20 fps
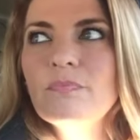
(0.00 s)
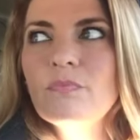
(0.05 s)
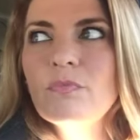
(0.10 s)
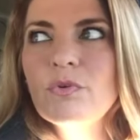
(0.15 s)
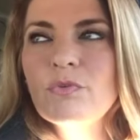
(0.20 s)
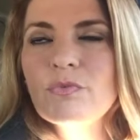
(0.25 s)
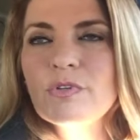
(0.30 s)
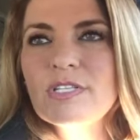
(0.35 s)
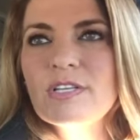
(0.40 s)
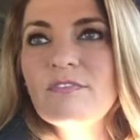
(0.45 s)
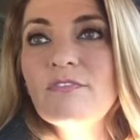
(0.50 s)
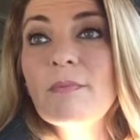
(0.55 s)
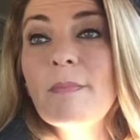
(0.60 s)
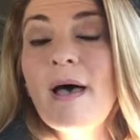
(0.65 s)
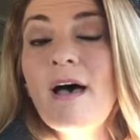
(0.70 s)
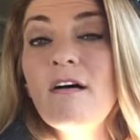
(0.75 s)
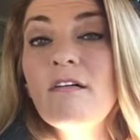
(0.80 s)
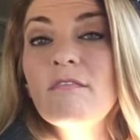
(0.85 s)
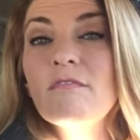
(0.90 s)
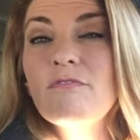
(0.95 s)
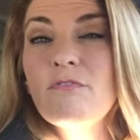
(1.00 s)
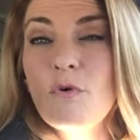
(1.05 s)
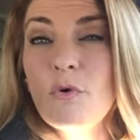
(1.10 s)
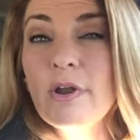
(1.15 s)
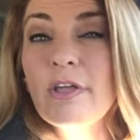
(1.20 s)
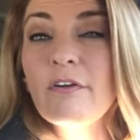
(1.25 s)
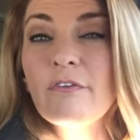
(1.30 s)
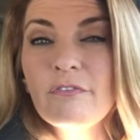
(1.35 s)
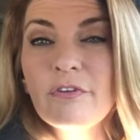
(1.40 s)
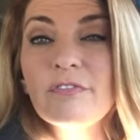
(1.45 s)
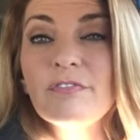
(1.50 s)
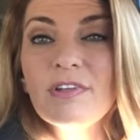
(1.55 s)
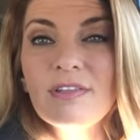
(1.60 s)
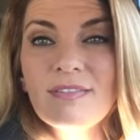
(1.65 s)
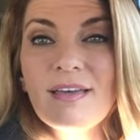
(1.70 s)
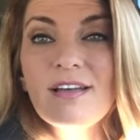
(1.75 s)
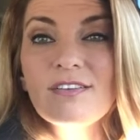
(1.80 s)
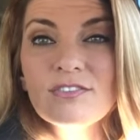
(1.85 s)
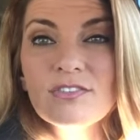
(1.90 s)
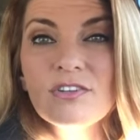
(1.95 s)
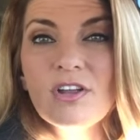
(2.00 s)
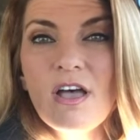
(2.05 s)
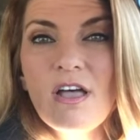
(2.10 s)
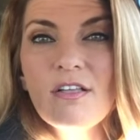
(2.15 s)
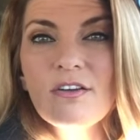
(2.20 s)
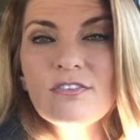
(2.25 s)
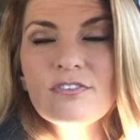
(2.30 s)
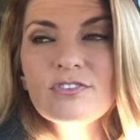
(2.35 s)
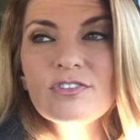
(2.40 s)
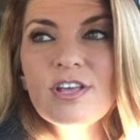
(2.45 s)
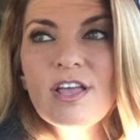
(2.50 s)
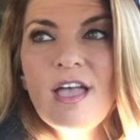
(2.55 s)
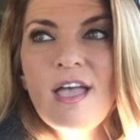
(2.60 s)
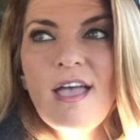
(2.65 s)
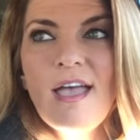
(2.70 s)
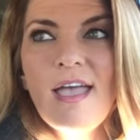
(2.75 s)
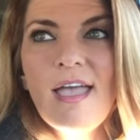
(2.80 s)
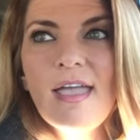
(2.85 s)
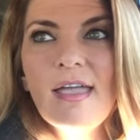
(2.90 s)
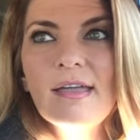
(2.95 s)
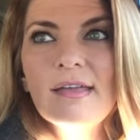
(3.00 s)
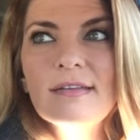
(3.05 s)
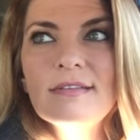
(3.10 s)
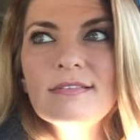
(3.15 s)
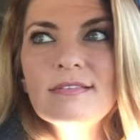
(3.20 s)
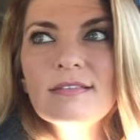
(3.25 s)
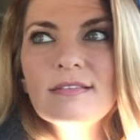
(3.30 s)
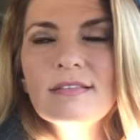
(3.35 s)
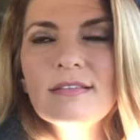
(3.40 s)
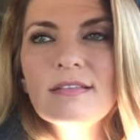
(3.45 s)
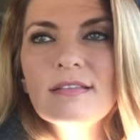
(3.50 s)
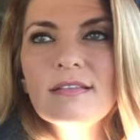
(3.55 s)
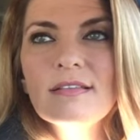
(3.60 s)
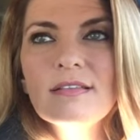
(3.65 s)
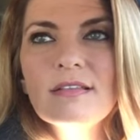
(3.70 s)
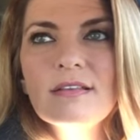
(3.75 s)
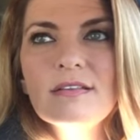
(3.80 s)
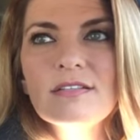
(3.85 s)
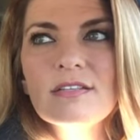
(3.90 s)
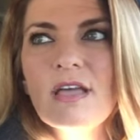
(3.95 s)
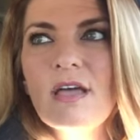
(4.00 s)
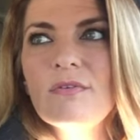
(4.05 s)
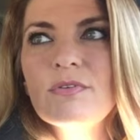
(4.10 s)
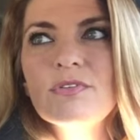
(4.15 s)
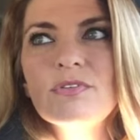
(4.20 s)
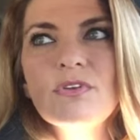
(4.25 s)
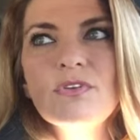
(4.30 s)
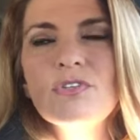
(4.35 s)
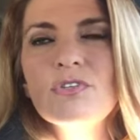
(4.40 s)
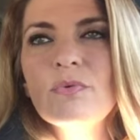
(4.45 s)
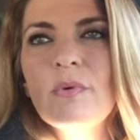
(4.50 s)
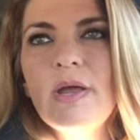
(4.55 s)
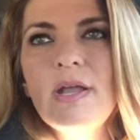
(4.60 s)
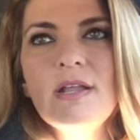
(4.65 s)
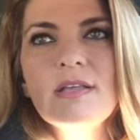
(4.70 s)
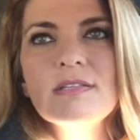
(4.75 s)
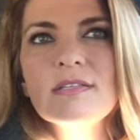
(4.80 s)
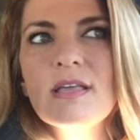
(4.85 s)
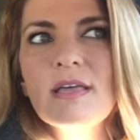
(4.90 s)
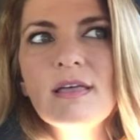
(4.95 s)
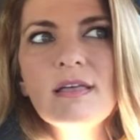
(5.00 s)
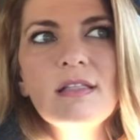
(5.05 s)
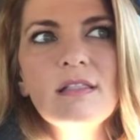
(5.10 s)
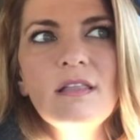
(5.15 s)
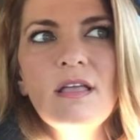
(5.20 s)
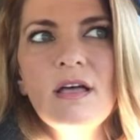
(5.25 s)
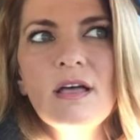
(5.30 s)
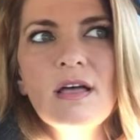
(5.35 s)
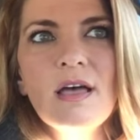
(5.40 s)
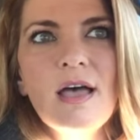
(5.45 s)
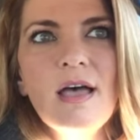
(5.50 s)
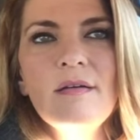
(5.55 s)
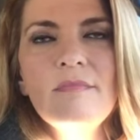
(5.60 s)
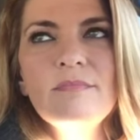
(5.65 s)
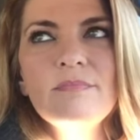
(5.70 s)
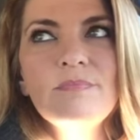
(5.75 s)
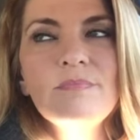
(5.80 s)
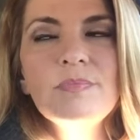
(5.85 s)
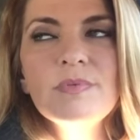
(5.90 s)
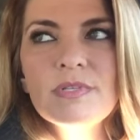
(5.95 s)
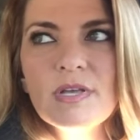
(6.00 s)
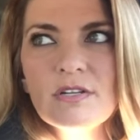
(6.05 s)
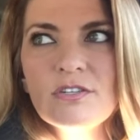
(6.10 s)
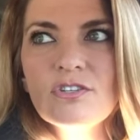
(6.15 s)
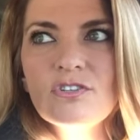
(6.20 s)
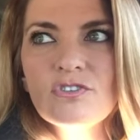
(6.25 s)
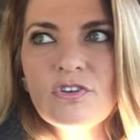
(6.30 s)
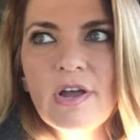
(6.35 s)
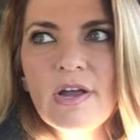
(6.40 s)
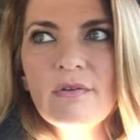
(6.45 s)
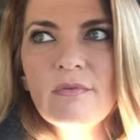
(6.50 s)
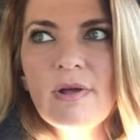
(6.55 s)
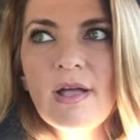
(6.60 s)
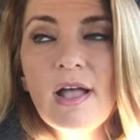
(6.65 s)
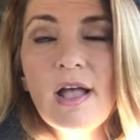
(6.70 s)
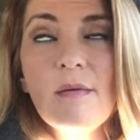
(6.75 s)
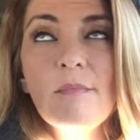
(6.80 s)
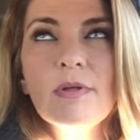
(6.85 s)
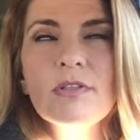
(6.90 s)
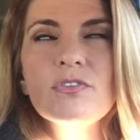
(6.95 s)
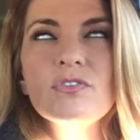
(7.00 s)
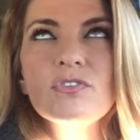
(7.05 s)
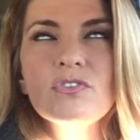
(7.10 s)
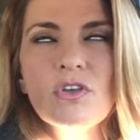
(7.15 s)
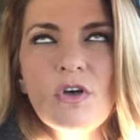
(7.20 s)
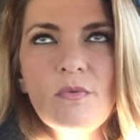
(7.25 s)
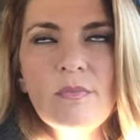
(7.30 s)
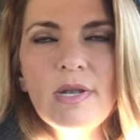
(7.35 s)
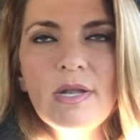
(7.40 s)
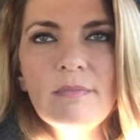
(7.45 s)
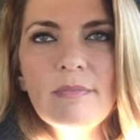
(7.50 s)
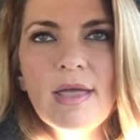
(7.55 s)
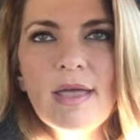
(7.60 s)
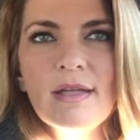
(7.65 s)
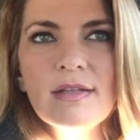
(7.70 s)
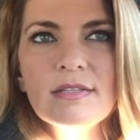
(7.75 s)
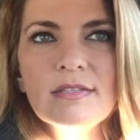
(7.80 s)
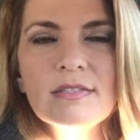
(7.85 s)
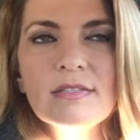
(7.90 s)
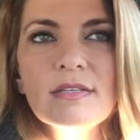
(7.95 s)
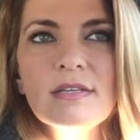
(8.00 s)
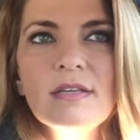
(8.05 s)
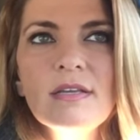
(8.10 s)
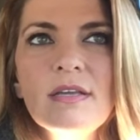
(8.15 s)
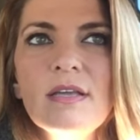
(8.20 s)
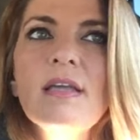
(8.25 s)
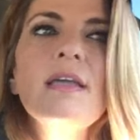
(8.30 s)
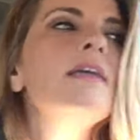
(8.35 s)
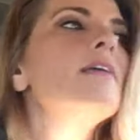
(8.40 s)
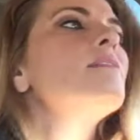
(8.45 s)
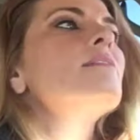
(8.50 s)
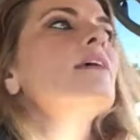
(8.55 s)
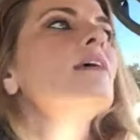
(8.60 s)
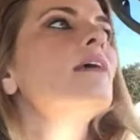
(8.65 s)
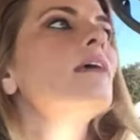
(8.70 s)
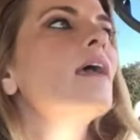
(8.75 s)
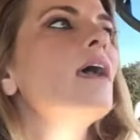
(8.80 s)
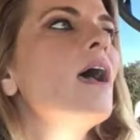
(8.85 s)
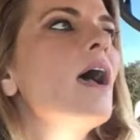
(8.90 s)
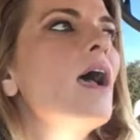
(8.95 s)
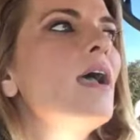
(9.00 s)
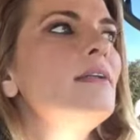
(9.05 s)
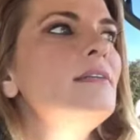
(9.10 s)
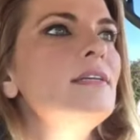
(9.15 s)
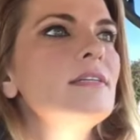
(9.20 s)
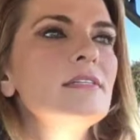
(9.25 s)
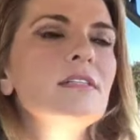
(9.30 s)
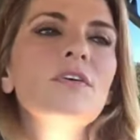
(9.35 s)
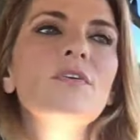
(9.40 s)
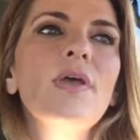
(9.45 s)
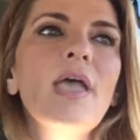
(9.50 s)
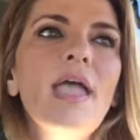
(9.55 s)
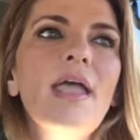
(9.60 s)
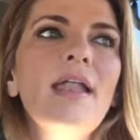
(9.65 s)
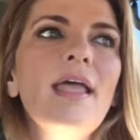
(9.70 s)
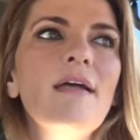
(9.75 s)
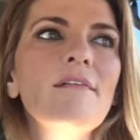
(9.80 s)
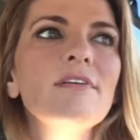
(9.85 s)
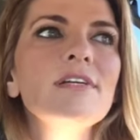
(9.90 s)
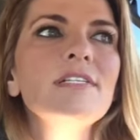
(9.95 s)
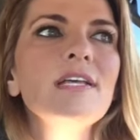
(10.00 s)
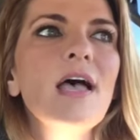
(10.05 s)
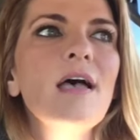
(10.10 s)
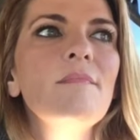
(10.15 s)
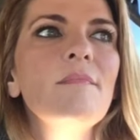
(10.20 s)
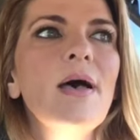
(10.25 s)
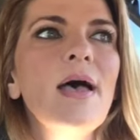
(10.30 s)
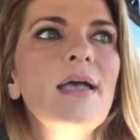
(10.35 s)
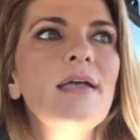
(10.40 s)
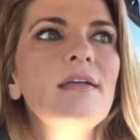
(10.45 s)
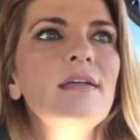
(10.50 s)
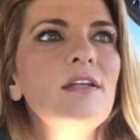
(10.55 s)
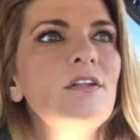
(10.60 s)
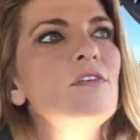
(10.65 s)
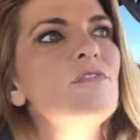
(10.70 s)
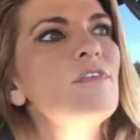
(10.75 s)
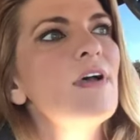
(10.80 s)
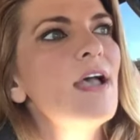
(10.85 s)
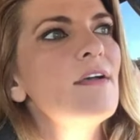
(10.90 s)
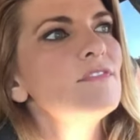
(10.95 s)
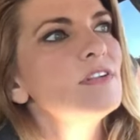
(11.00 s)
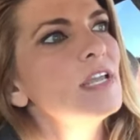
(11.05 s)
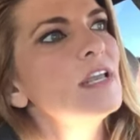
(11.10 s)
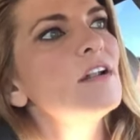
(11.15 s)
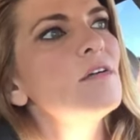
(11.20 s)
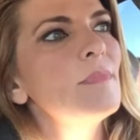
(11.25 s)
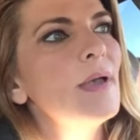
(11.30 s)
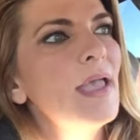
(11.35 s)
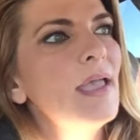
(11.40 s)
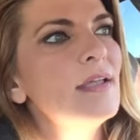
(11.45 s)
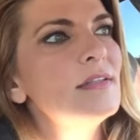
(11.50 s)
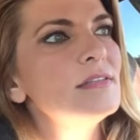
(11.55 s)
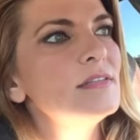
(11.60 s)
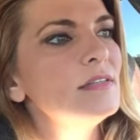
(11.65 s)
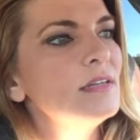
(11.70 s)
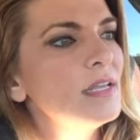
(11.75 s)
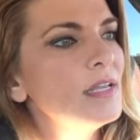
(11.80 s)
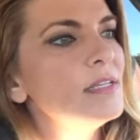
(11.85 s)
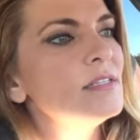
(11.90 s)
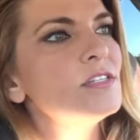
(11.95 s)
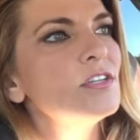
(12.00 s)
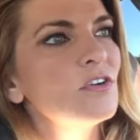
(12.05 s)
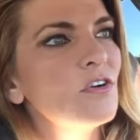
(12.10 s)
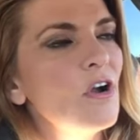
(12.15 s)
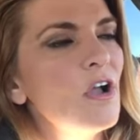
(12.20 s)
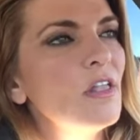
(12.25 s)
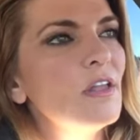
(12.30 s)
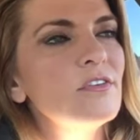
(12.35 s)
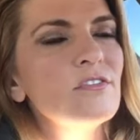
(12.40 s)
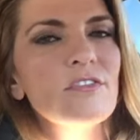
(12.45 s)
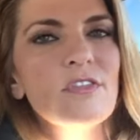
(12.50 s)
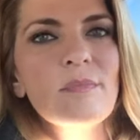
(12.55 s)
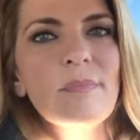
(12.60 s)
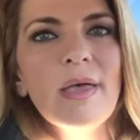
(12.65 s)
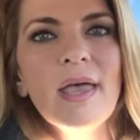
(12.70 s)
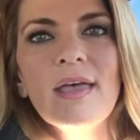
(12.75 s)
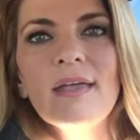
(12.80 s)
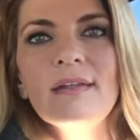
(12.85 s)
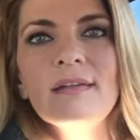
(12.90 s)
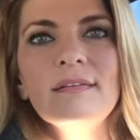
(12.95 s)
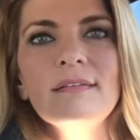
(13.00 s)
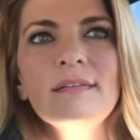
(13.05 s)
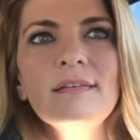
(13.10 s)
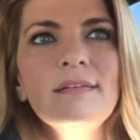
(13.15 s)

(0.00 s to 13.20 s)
would receive about $40,000 or $50,000. And this guy was so sweet. He's like, look, I'm such a train wreck. I'm on so many meds. He's like, I dislocate every time if I have to get on my hands and knees to crawl under the bed